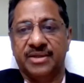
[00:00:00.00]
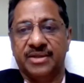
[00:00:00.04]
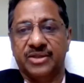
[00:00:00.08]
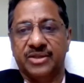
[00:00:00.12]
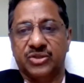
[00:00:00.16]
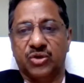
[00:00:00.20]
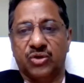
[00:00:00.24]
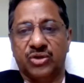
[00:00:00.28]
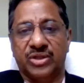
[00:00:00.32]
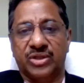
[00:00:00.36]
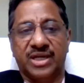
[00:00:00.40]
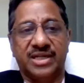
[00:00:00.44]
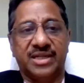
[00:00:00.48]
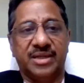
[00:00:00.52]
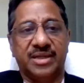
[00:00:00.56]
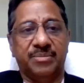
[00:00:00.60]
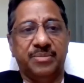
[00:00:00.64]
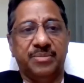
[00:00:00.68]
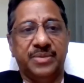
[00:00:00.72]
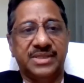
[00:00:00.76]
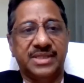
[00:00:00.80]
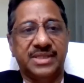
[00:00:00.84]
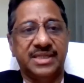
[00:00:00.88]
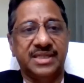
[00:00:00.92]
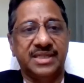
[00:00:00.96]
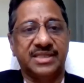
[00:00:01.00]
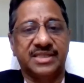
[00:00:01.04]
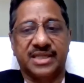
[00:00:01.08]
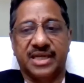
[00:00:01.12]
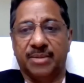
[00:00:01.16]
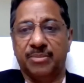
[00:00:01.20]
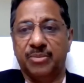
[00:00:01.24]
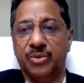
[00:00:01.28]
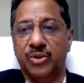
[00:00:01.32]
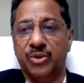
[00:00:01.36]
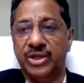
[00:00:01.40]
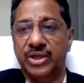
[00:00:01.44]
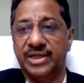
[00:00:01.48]
so that the business
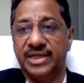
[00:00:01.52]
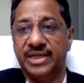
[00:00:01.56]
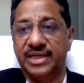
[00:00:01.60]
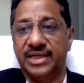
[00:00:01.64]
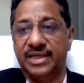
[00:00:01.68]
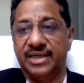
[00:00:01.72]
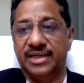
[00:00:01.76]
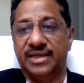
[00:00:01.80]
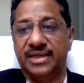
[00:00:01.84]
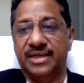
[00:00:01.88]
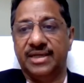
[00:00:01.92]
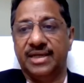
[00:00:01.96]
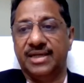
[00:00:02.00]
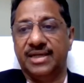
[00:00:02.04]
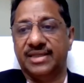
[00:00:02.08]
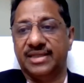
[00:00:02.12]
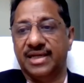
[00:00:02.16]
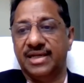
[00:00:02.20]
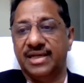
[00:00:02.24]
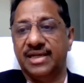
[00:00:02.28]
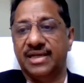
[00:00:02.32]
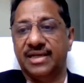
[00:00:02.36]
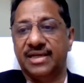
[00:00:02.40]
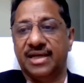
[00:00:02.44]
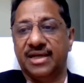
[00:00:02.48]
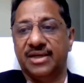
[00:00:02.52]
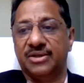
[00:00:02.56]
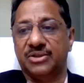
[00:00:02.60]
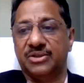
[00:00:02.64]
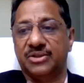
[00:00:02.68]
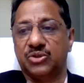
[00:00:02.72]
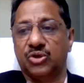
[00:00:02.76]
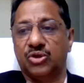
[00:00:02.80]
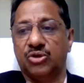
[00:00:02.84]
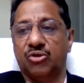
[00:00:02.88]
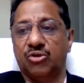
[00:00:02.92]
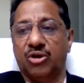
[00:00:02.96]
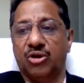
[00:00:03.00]
community in Telangana
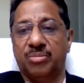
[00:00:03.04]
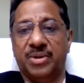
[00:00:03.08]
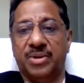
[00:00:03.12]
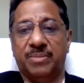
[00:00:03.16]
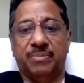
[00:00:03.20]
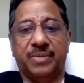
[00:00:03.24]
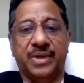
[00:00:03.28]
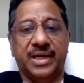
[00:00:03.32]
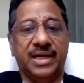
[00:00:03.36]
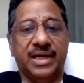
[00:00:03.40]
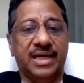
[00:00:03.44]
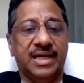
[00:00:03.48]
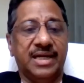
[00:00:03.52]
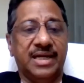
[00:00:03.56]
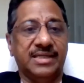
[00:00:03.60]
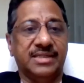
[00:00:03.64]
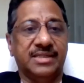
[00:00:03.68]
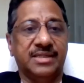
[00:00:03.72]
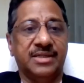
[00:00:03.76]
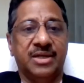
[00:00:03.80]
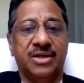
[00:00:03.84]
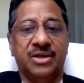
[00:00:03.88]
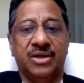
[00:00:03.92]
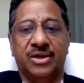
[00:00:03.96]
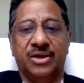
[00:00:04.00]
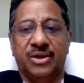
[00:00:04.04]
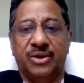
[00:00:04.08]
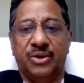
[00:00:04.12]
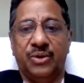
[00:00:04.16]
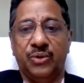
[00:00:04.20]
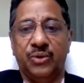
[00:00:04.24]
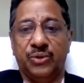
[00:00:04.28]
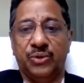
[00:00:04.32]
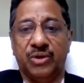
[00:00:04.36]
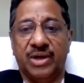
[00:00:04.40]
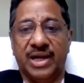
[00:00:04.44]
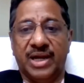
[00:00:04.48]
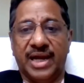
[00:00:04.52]
should not be penalized
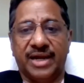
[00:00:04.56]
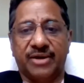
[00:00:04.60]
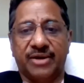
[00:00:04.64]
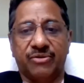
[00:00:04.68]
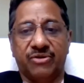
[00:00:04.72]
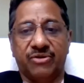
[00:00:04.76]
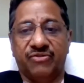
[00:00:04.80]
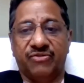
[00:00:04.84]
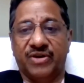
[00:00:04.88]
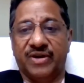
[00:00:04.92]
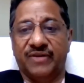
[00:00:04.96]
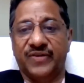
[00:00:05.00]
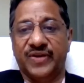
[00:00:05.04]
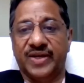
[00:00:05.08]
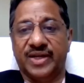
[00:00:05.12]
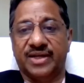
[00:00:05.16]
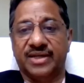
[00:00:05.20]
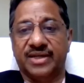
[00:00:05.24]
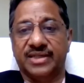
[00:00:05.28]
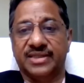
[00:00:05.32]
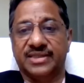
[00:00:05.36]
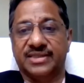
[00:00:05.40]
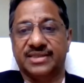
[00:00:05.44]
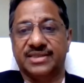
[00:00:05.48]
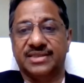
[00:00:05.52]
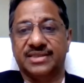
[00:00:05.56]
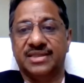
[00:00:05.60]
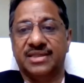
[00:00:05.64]
due to lack of awareness